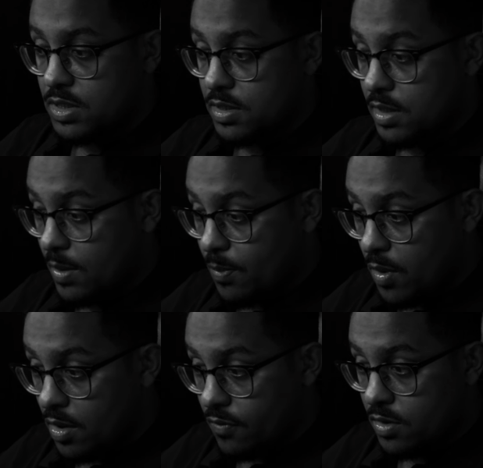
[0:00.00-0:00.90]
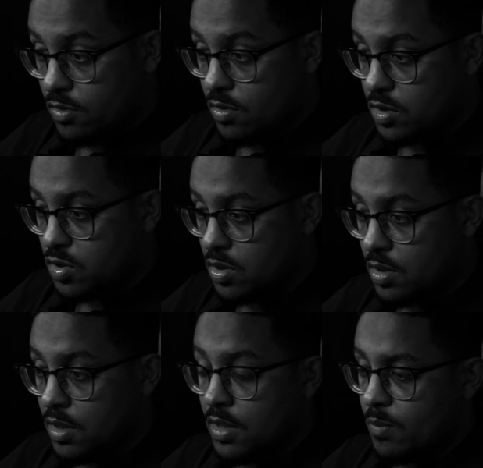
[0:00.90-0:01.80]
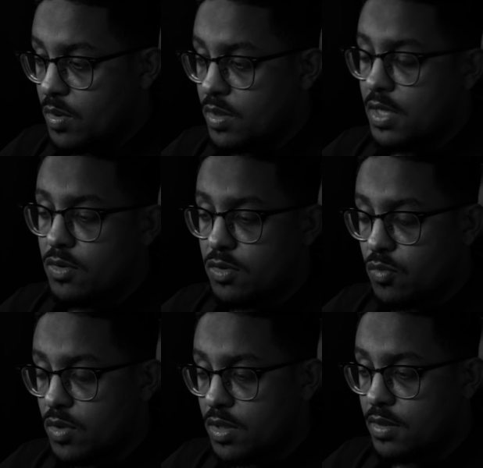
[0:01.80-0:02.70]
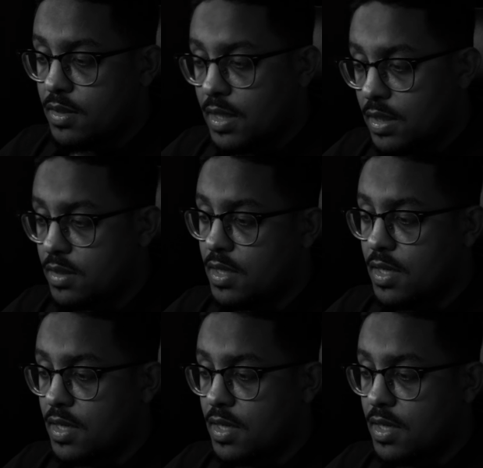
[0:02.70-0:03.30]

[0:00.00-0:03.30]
is a part of the structure. But here's where delta